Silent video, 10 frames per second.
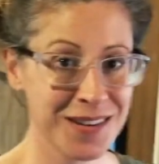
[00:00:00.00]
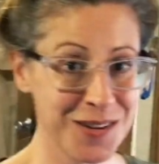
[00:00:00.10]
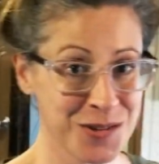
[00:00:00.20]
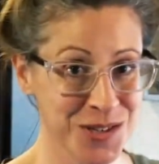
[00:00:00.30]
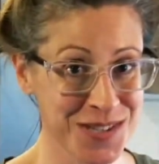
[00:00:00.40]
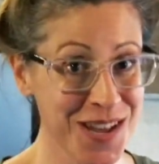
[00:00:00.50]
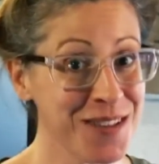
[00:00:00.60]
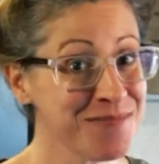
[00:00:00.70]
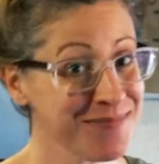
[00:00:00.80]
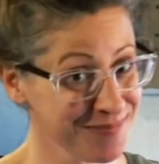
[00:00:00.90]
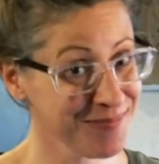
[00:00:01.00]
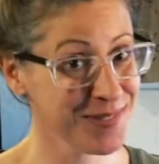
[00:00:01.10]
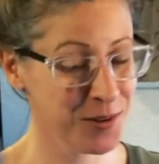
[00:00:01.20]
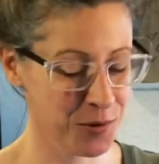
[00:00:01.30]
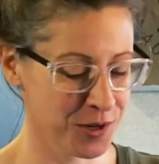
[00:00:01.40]
Kosher salt,
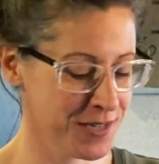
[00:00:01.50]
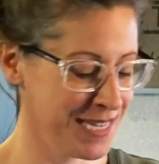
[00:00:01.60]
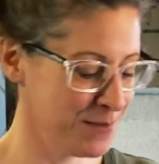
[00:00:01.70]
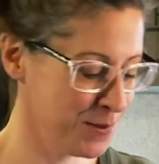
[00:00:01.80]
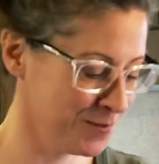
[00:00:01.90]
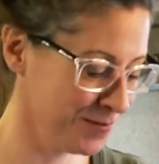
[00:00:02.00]
1/4 teaspoon.